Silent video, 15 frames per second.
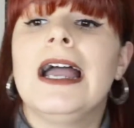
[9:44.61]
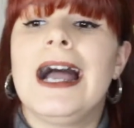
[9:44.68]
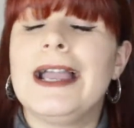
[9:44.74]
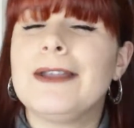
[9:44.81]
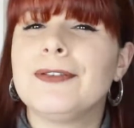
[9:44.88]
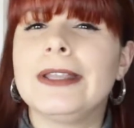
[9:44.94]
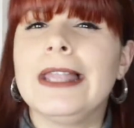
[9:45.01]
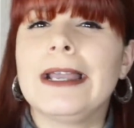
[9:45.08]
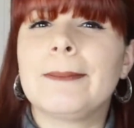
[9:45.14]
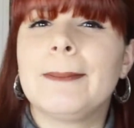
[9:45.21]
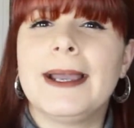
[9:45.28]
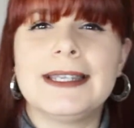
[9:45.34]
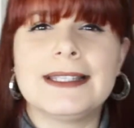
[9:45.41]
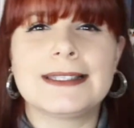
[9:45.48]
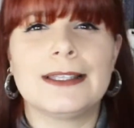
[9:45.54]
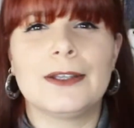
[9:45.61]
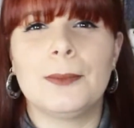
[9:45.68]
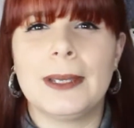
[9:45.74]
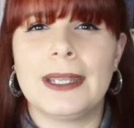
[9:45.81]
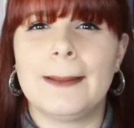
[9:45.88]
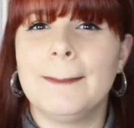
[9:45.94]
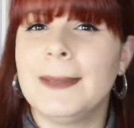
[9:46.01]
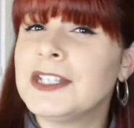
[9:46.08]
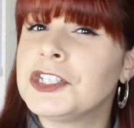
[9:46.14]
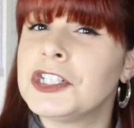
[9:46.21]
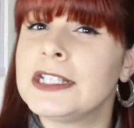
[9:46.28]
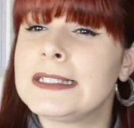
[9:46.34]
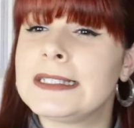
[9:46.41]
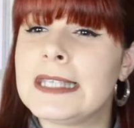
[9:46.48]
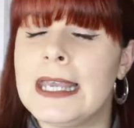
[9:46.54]
I feel like mine is a little bit
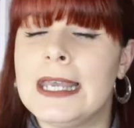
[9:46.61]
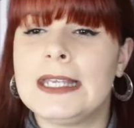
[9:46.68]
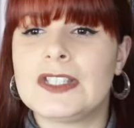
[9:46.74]
ambitious,